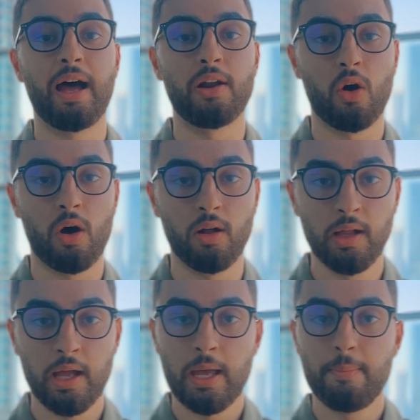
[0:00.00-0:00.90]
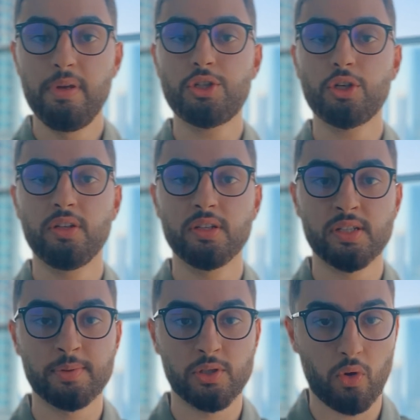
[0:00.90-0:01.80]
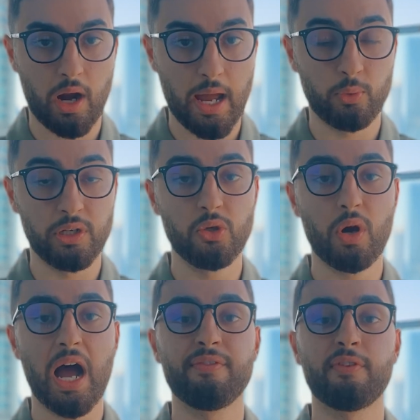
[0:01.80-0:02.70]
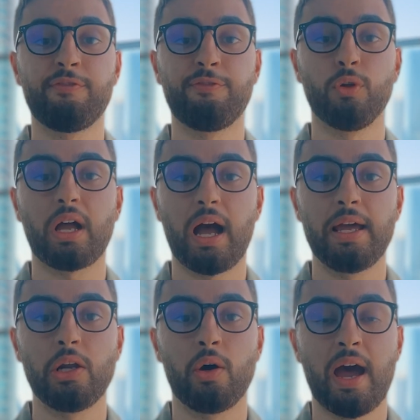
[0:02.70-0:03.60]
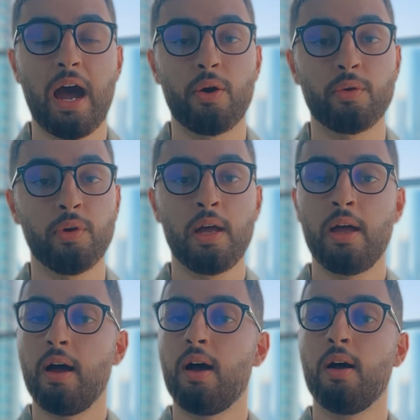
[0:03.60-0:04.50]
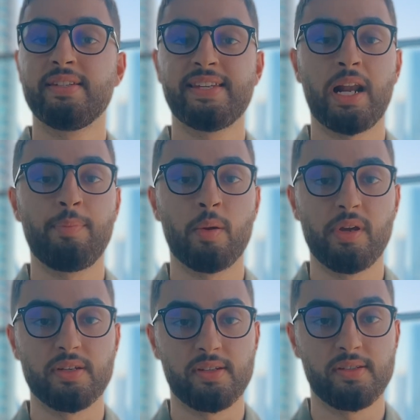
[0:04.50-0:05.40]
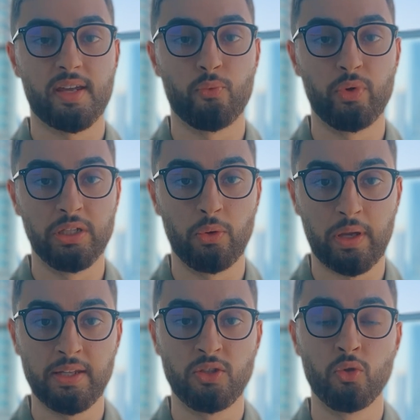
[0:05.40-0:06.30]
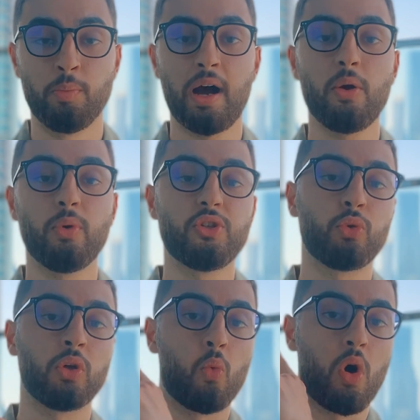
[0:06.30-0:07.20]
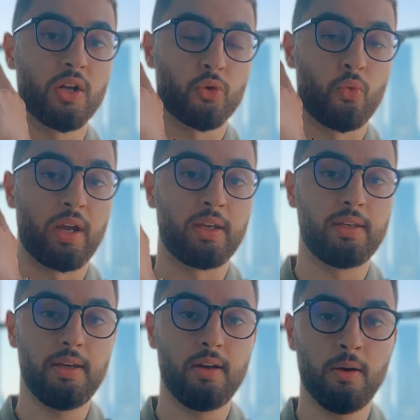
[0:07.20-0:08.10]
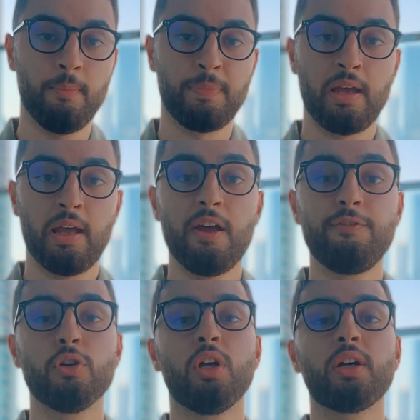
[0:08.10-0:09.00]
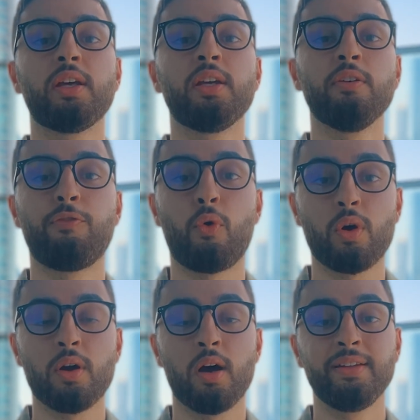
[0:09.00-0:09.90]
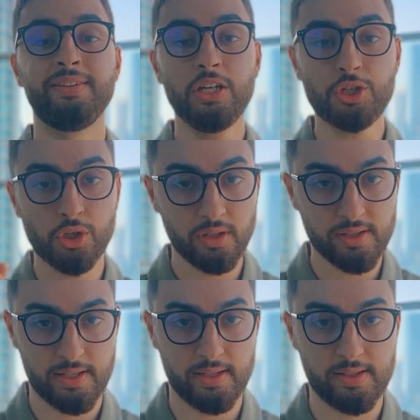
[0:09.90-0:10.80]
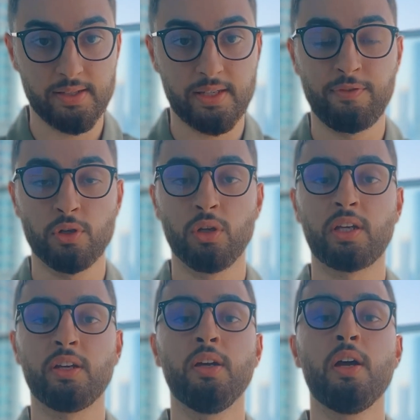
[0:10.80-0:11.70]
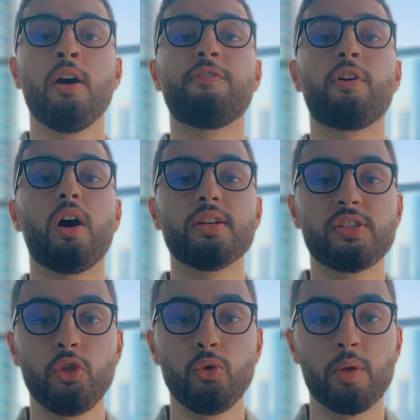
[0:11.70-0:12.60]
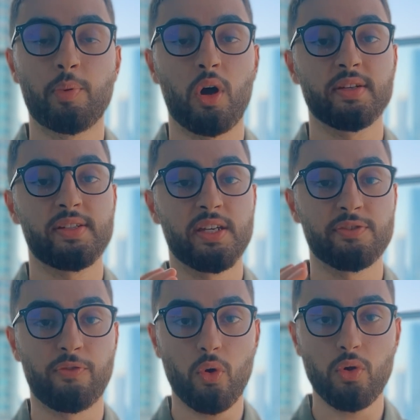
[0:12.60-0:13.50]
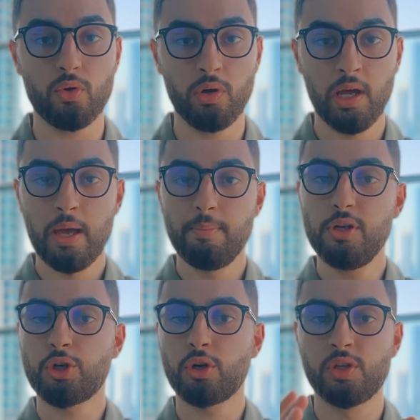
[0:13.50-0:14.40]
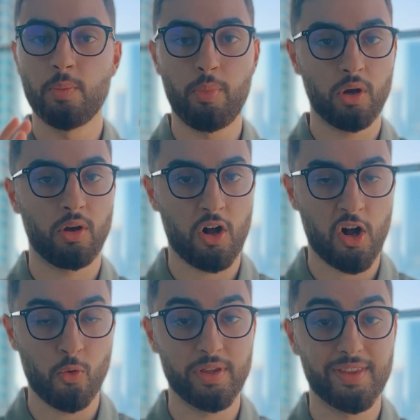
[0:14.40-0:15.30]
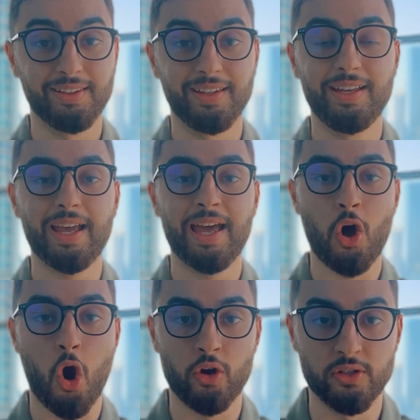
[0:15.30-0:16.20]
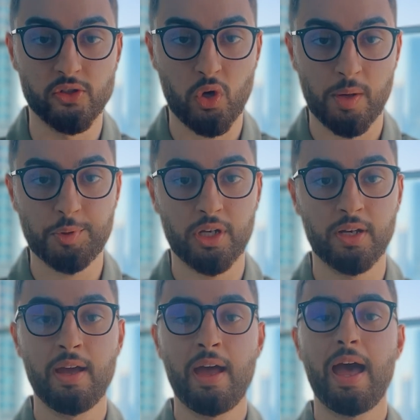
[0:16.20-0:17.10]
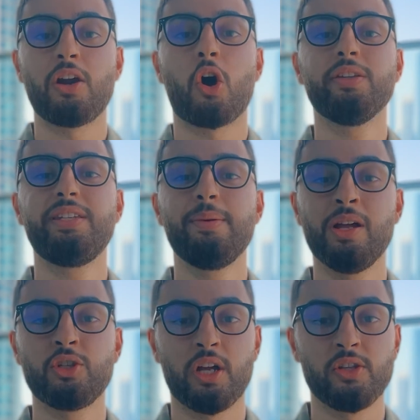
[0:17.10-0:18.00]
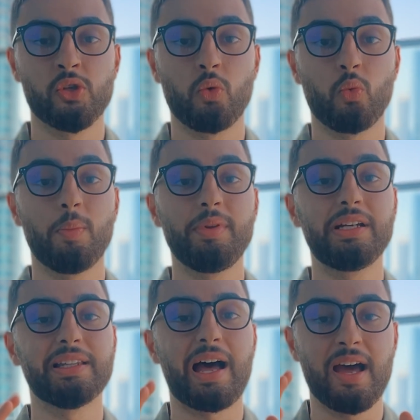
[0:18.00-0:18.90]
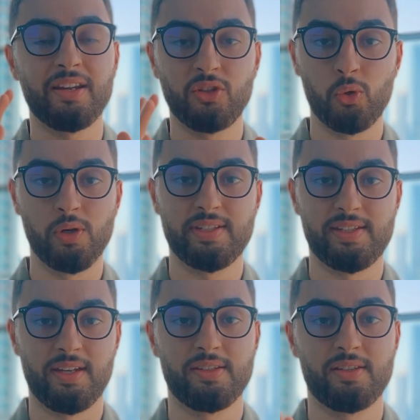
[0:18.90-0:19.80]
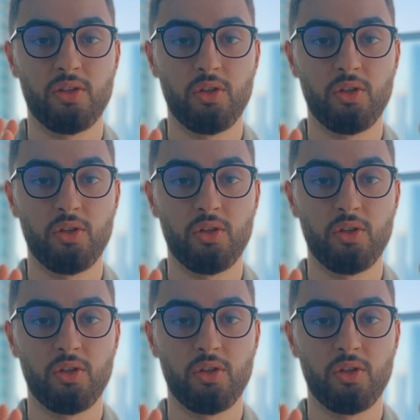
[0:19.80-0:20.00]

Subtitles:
at all, be sure to subscribe. We do have a full guide on how to set up your business and relocate to Dubai, which you can watch right here. If you're looking for additional assistance, if you're looking for us to do the process for you, be sure to book a call with the link in our description, and our team at GenZone will be glad to assist